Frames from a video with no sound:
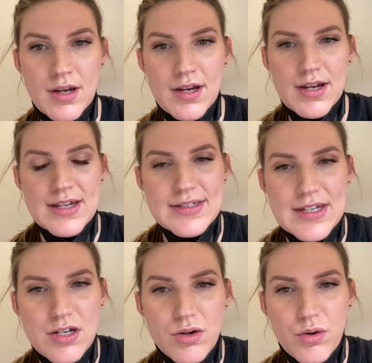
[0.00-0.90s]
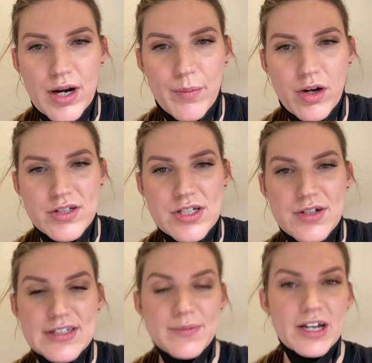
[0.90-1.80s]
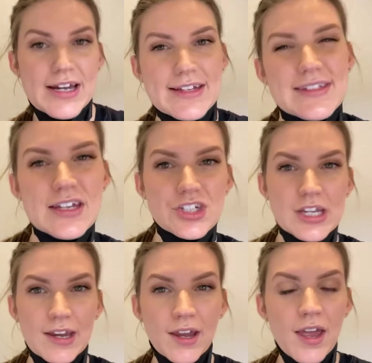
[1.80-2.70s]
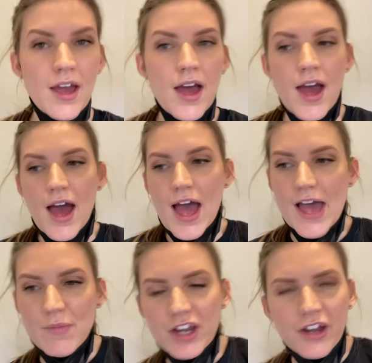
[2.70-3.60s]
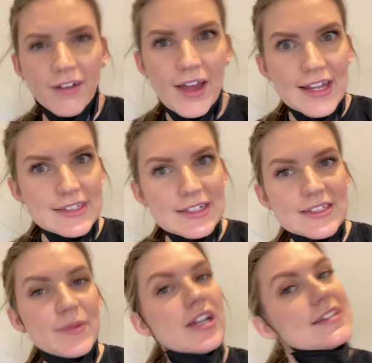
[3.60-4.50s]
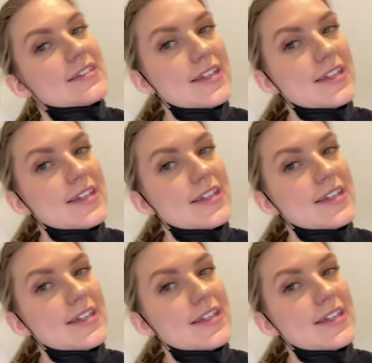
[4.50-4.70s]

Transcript: Is it normal to experience itching? Are your clients experiencing